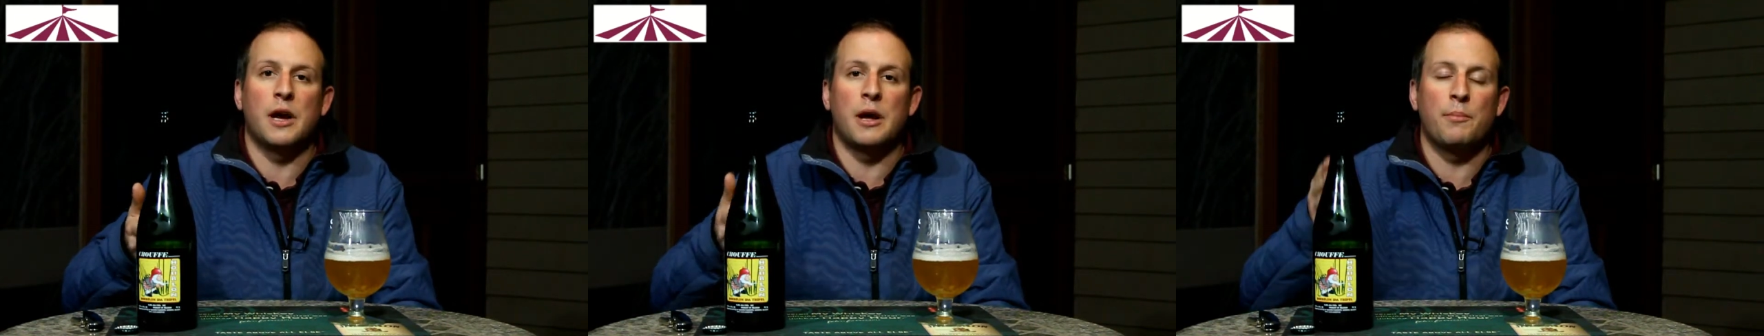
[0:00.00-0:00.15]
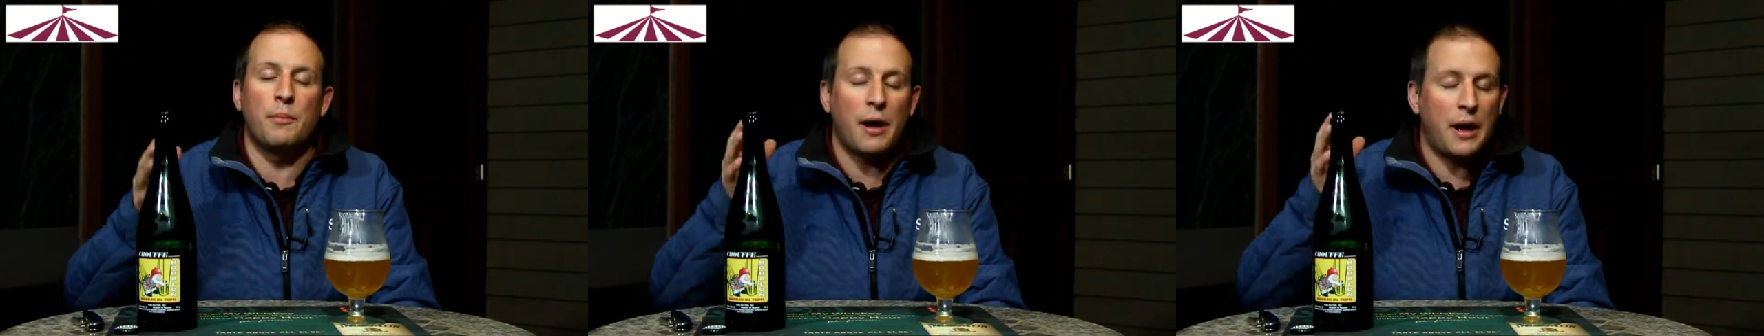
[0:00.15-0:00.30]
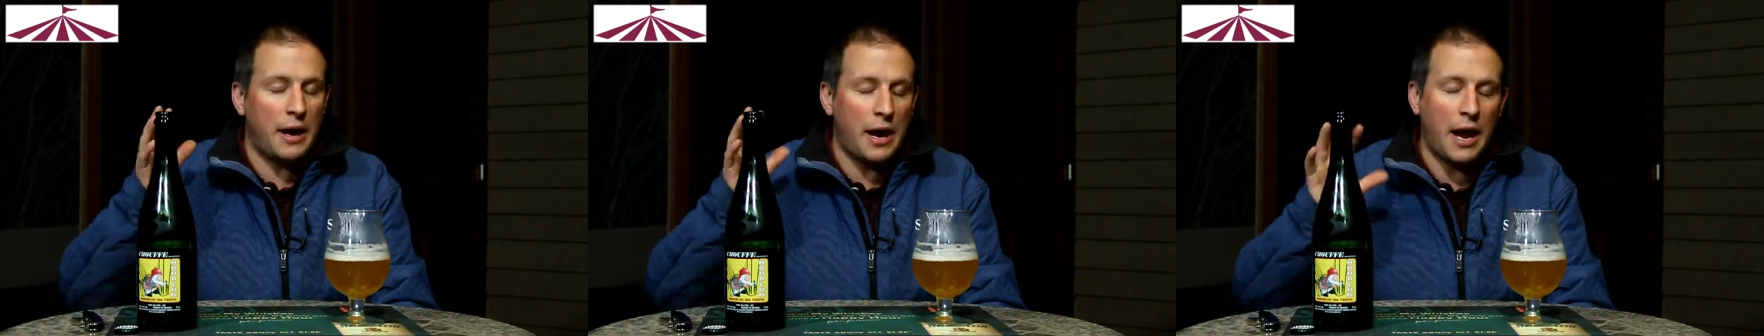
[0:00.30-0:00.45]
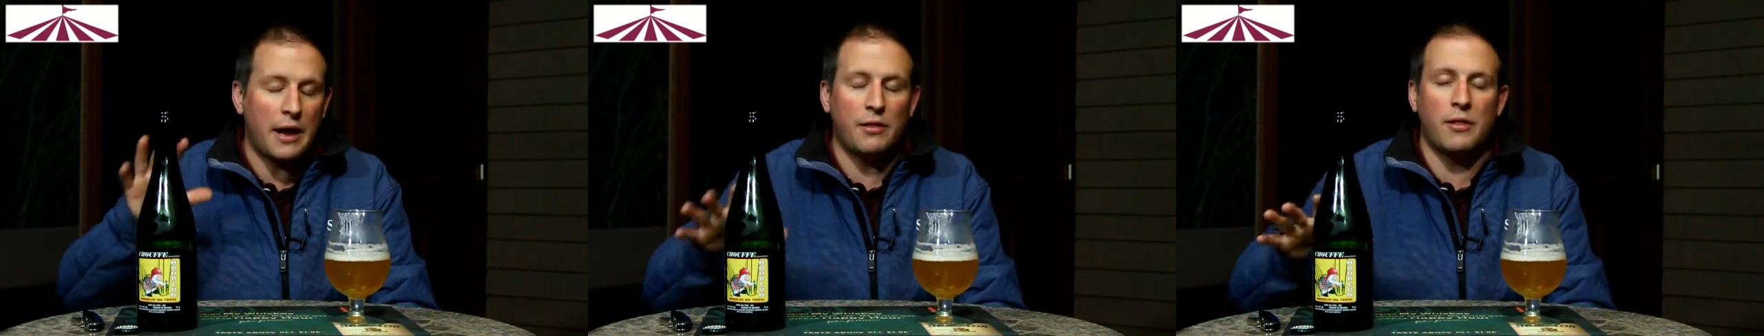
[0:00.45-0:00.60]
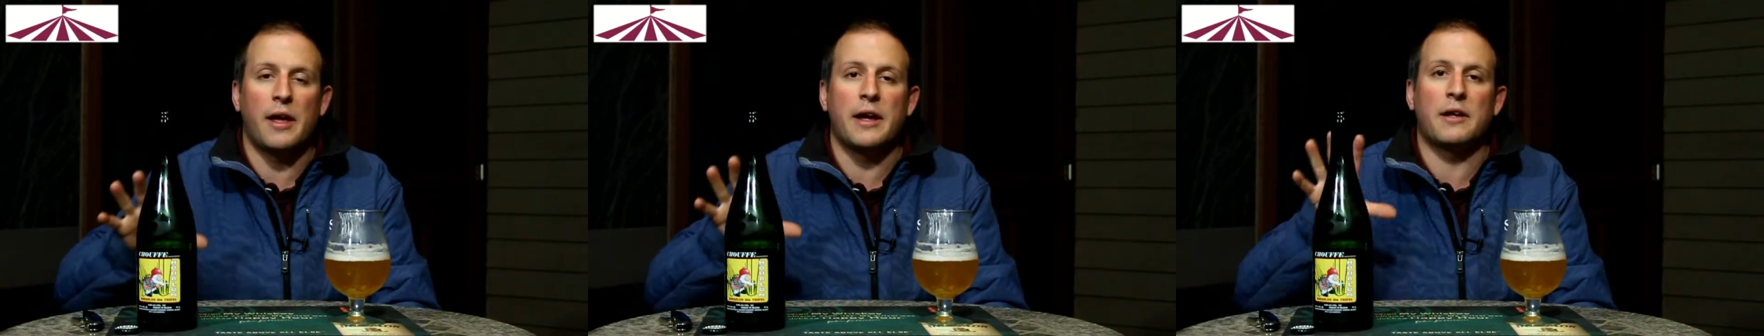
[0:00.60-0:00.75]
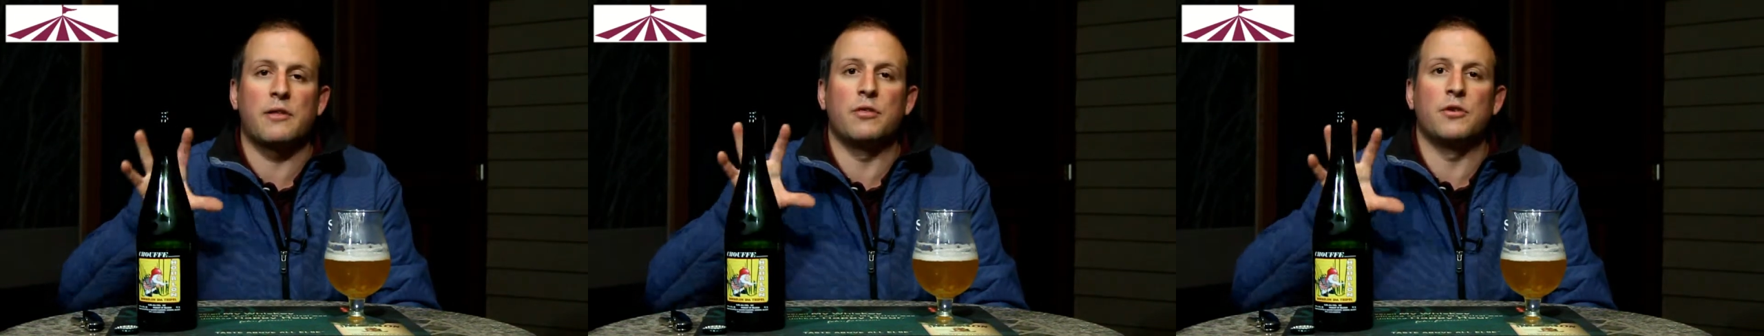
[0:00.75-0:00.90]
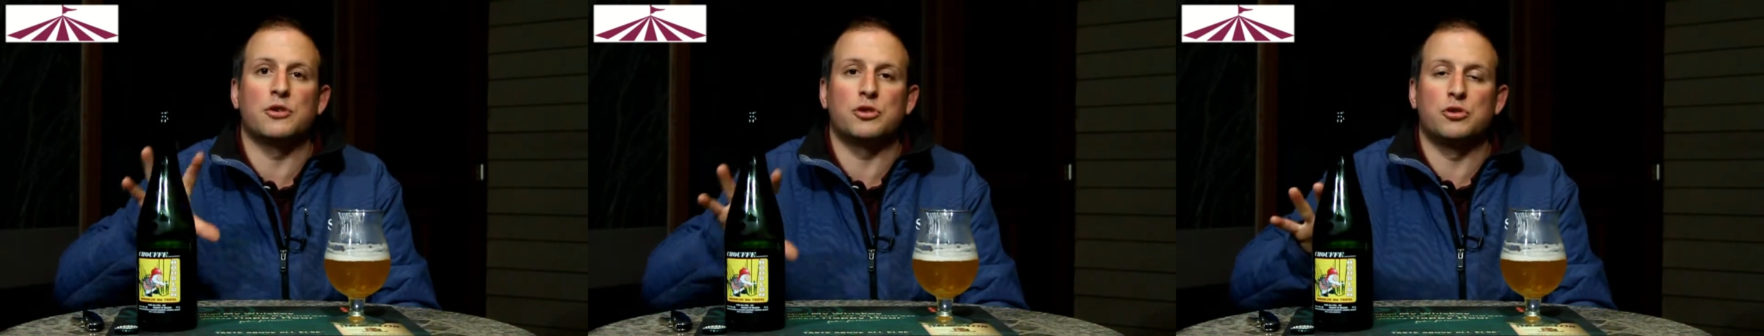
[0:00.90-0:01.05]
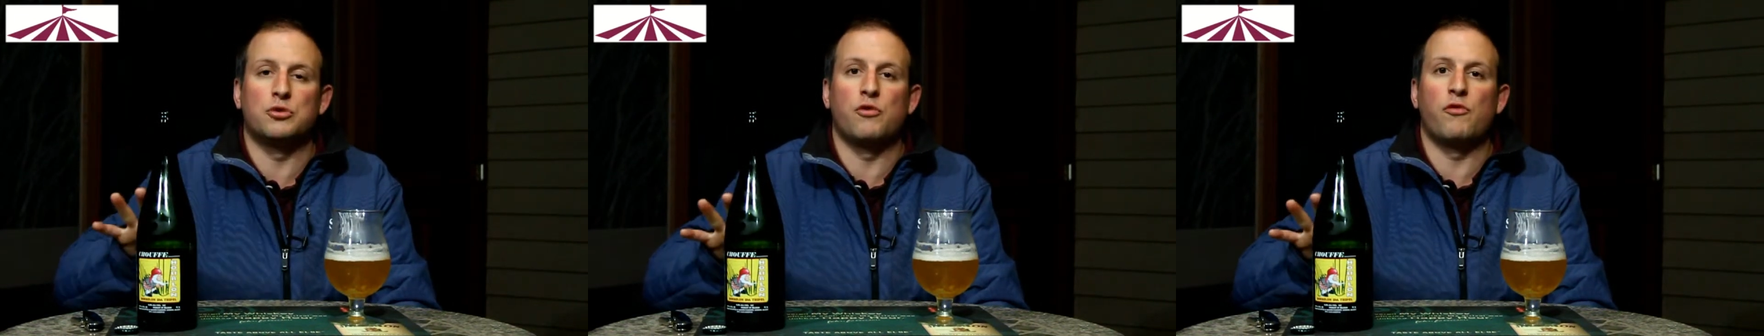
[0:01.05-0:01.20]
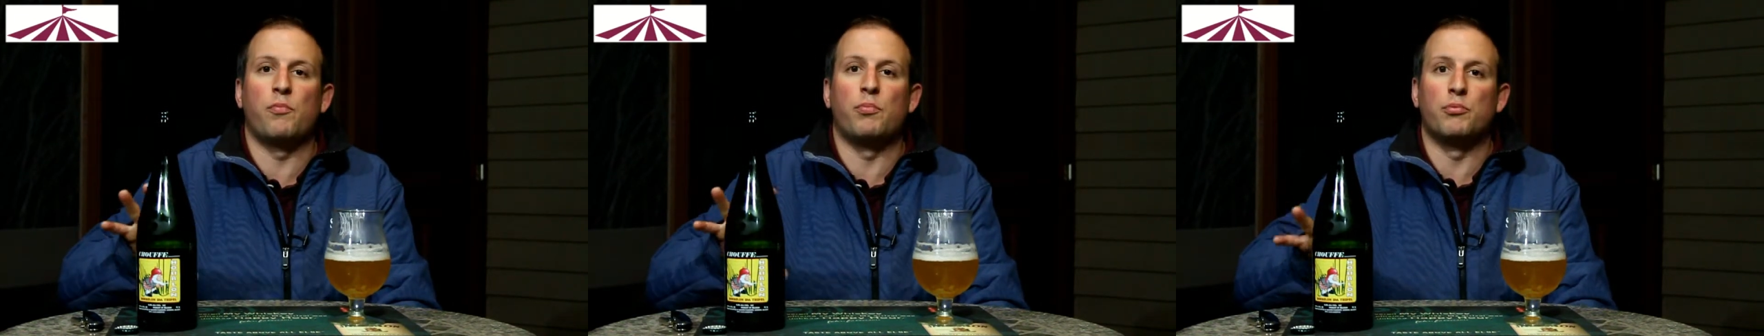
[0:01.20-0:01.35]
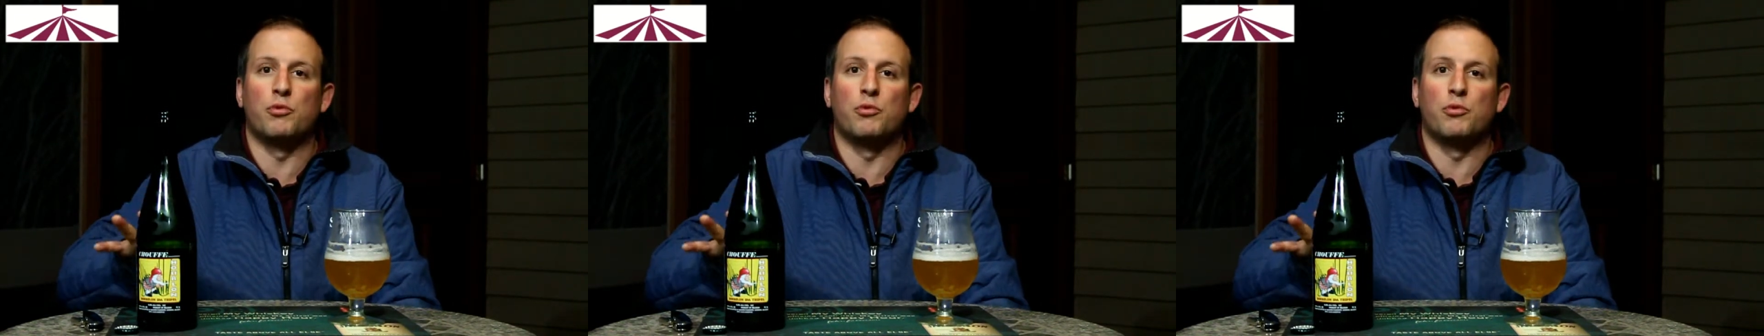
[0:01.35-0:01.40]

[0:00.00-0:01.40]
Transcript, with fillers: I, I like the Chouffe